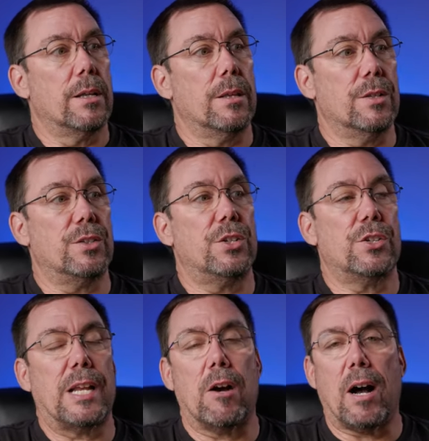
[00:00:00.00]
This is
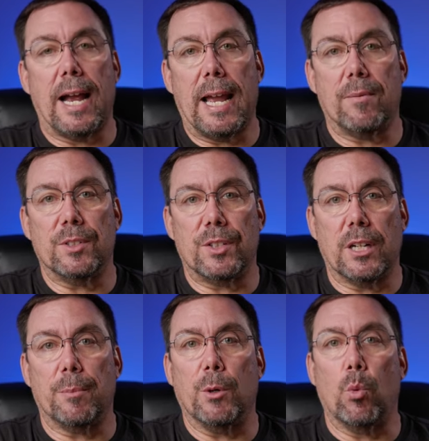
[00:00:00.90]
just how I have it set
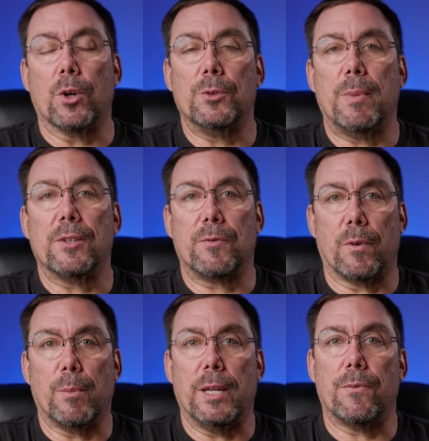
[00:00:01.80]
up. It works best
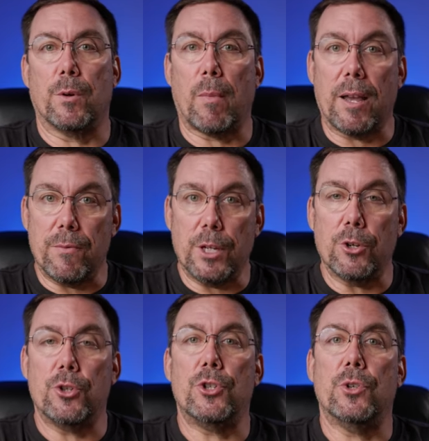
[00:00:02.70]
for me for my
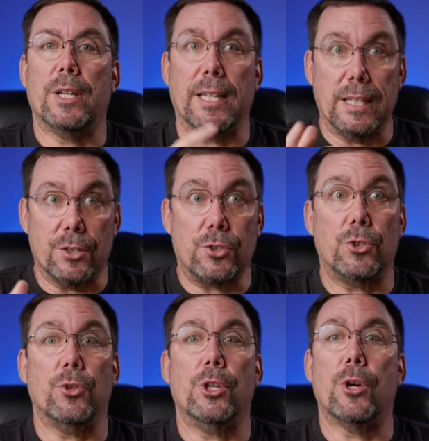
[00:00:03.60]
video shooting in the
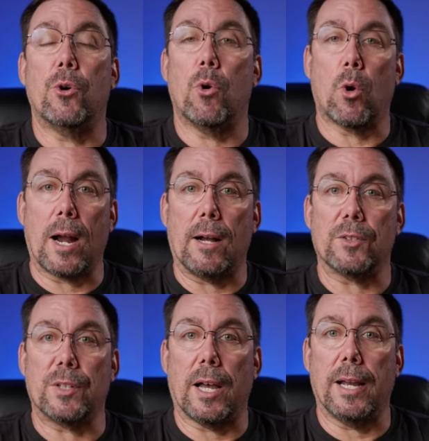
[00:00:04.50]
studio or
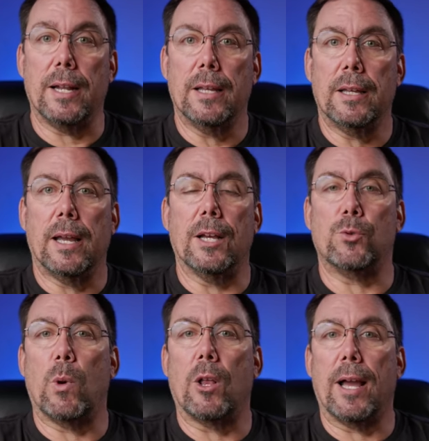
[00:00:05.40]
outside,
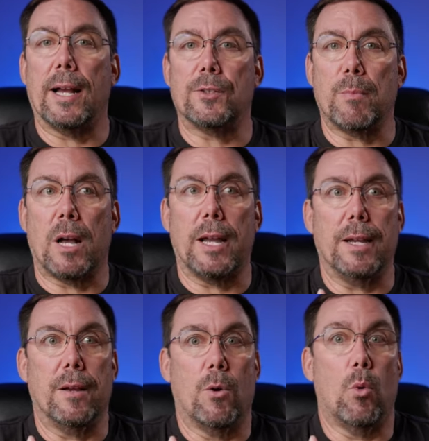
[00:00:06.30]
as well as
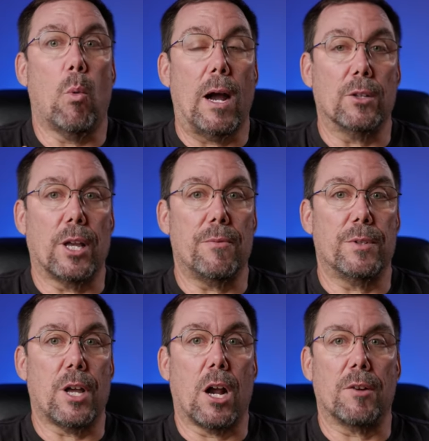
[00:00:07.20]
my wildlife
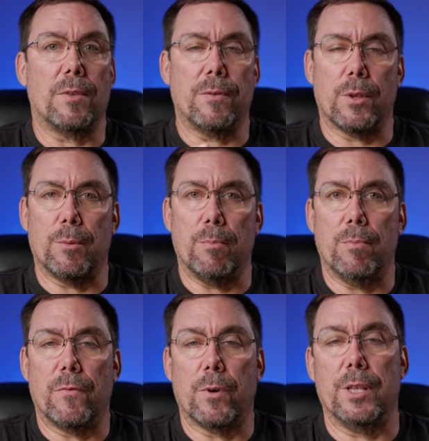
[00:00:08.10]
photography for the,
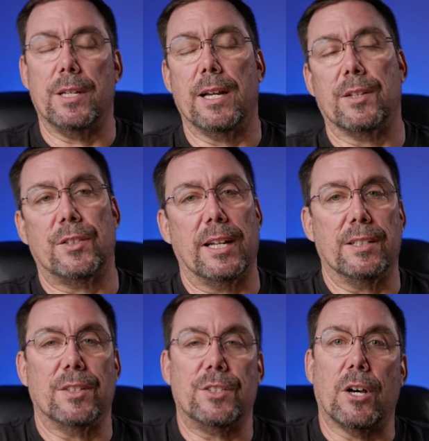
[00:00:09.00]
for the uh,
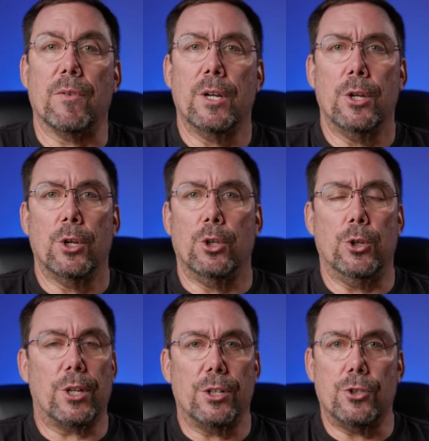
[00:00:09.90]
settings itself.
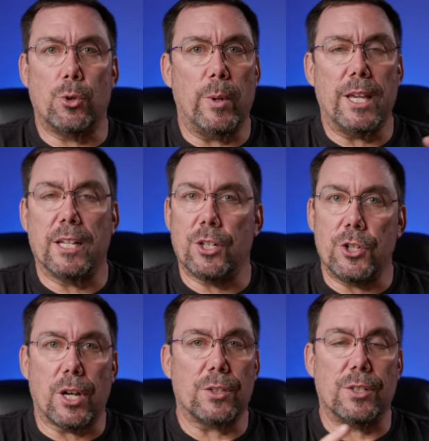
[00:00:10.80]
You can tweak and
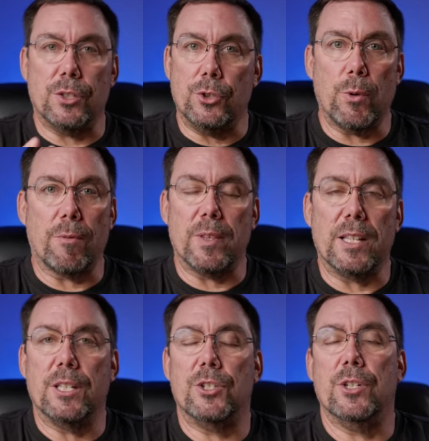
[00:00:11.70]
adjust and do
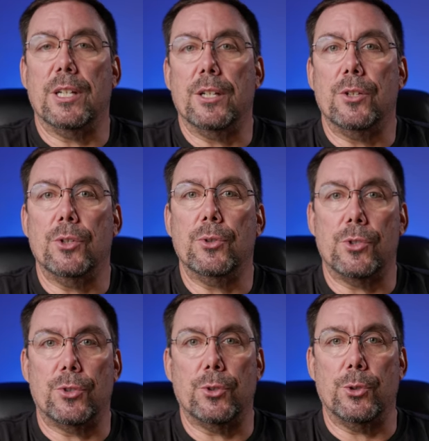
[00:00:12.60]
everything that you need to do
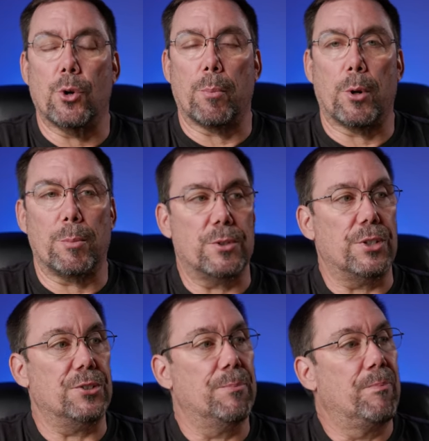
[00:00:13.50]
to suit your
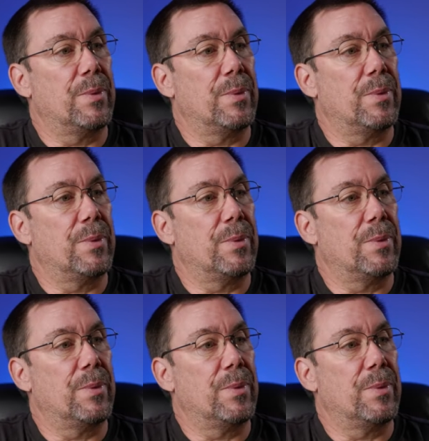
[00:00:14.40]
purposes.